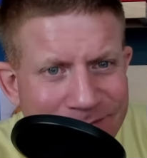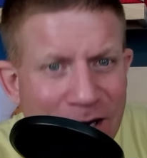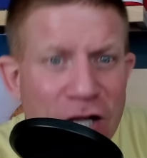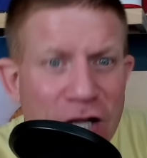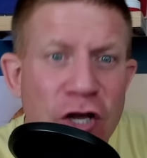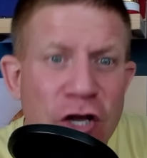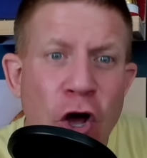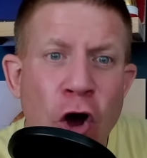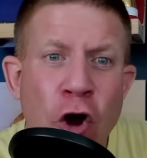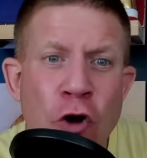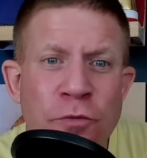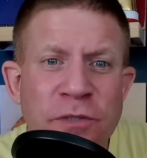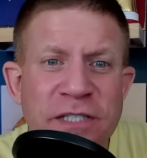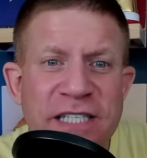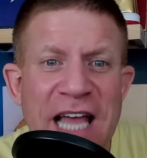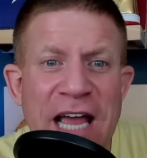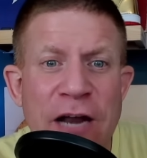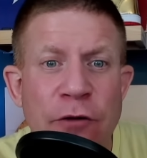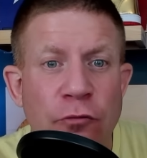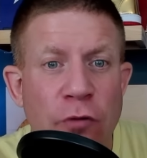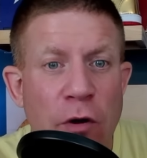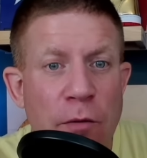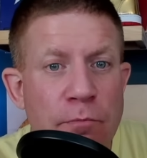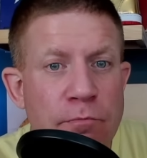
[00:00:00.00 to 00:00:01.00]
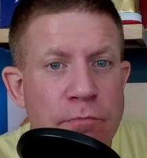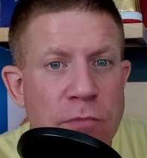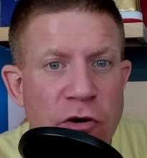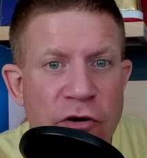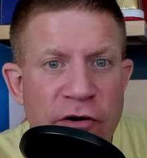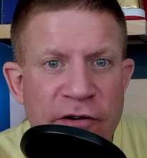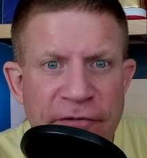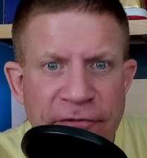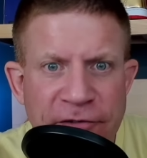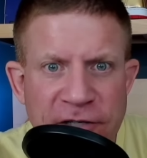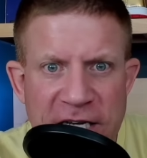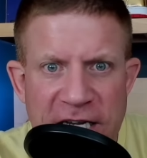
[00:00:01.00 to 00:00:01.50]
Combs then
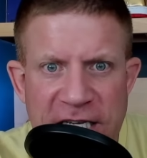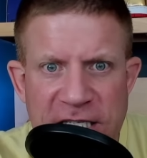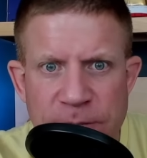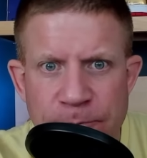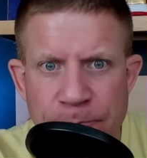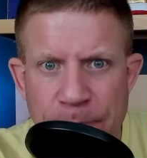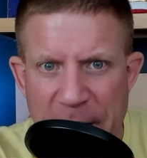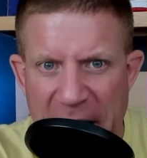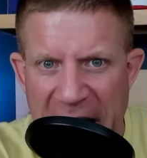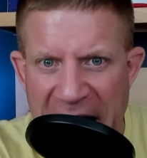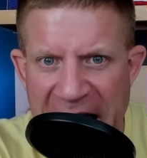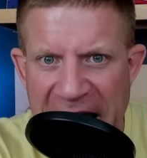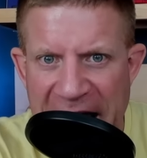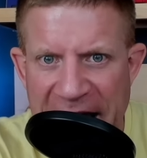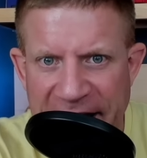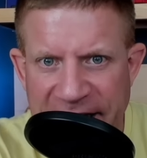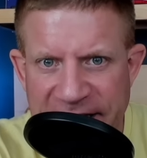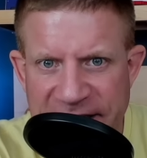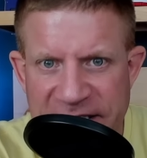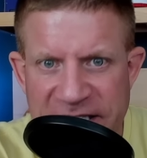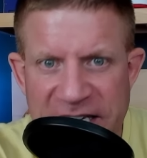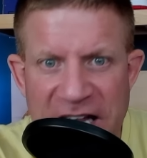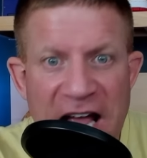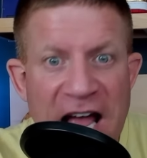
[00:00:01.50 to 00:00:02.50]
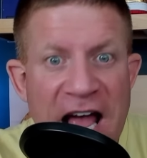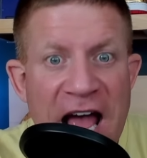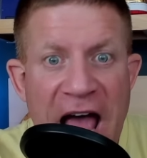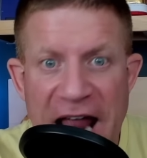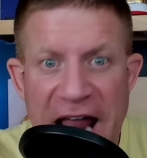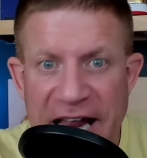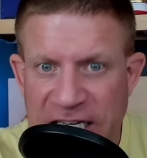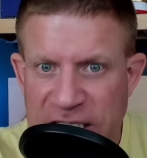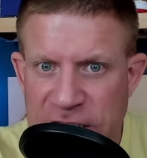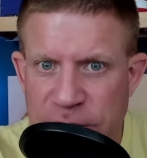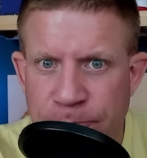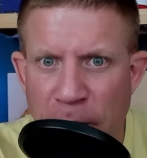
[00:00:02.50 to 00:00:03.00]
removed his pants and
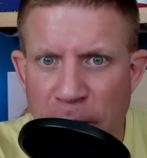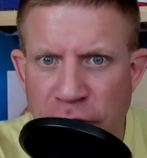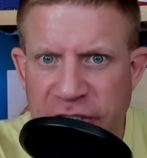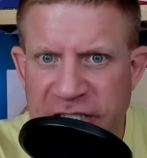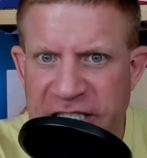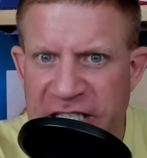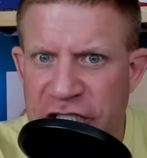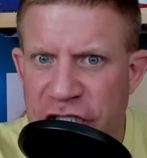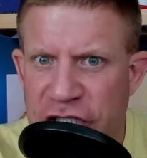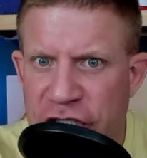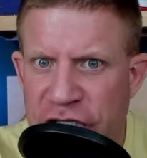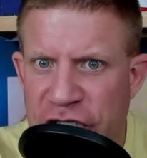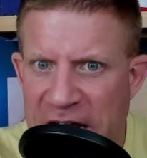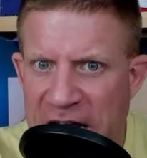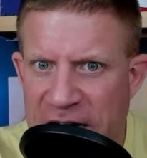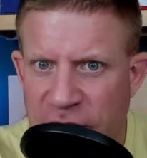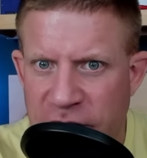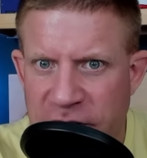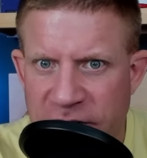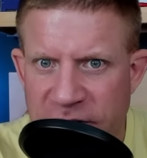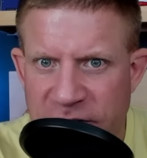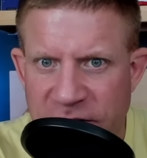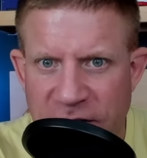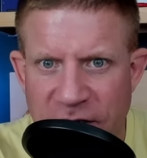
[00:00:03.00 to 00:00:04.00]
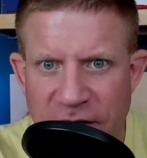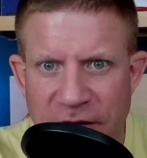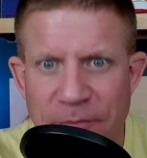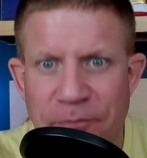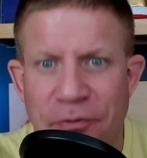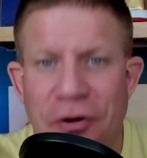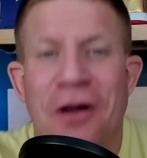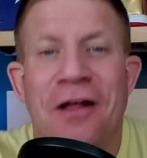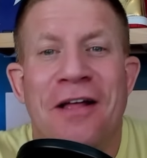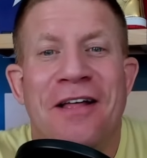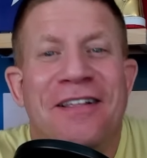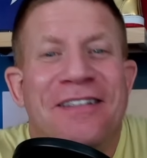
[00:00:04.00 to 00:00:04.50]
exposed his genitals to
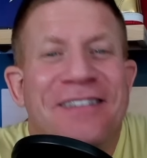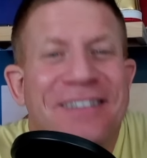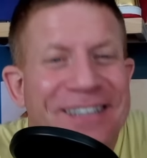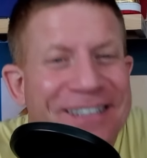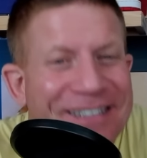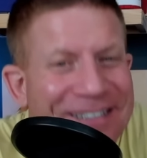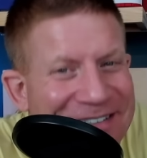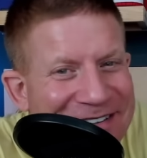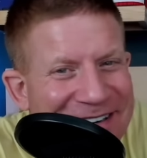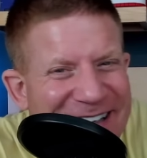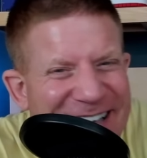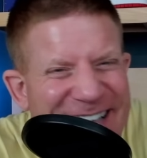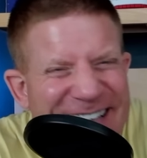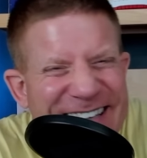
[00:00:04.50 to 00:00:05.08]
the